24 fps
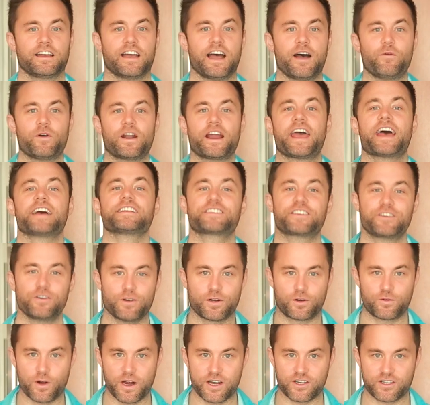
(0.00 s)
I want to ask you a
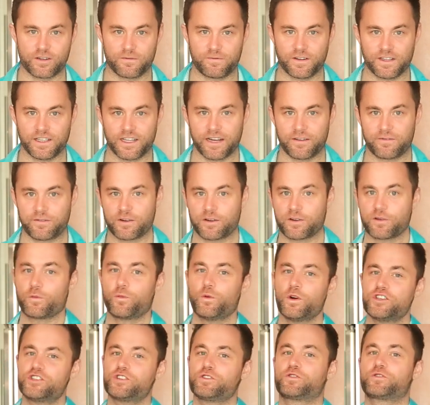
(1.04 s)
question, FitLifer.
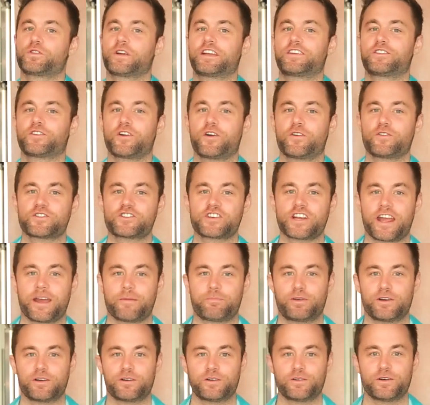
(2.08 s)
Would you drink your own
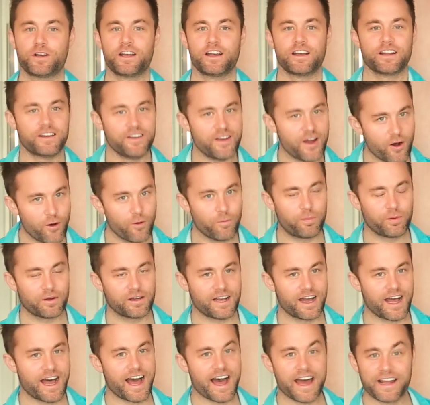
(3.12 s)
shampoo? Nope,
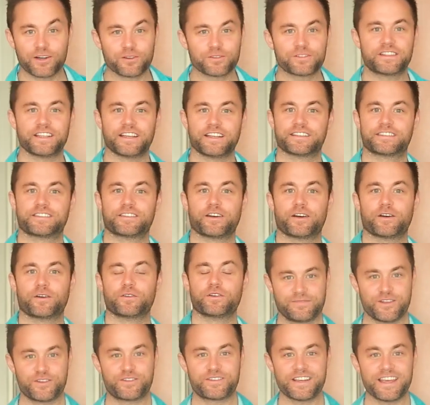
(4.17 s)
I don't think so.
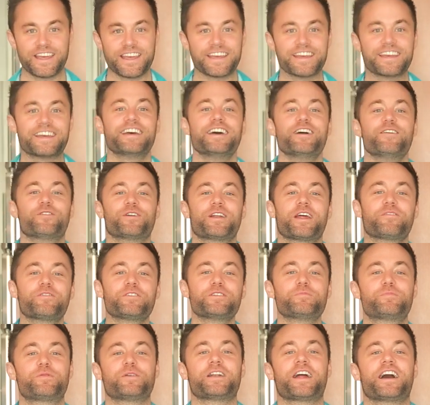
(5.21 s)
You see, whatever
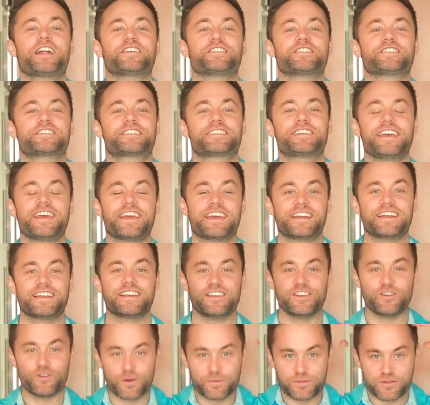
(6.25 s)
you put on your skin,
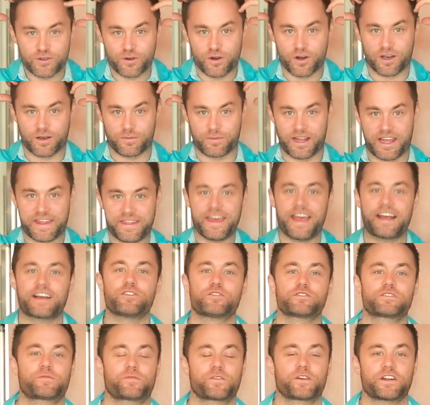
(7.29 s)
you absorb, and that
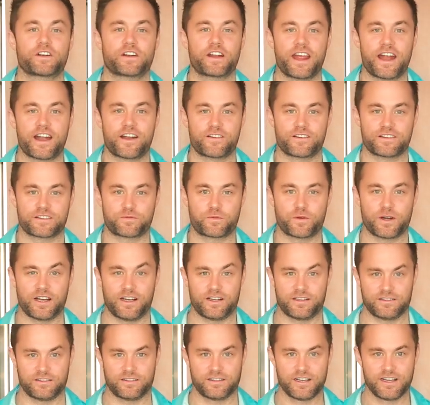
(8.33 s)
goes for your hair as
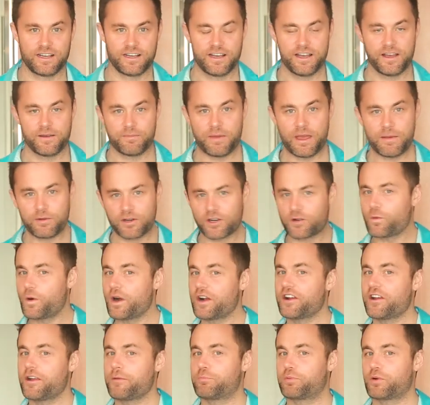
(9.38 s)
well. Maybe you're
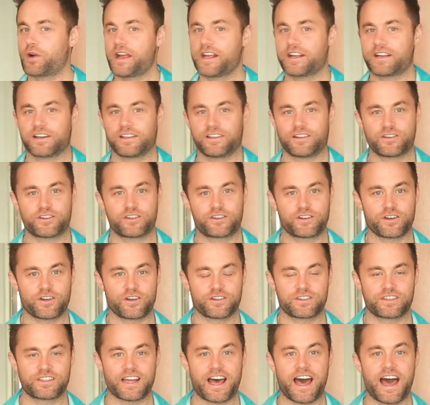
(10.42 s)
wearing bright colored
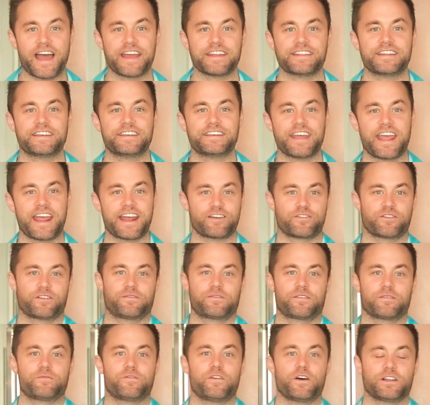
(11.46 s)
shirts to hide the dandruff
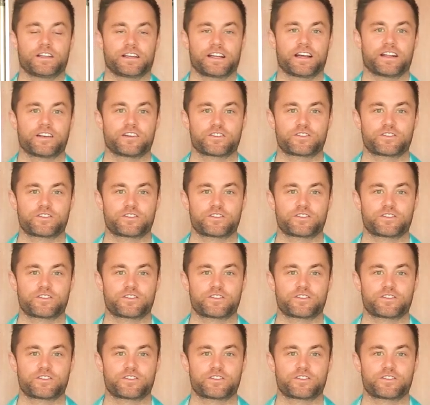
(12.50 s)
from falling on your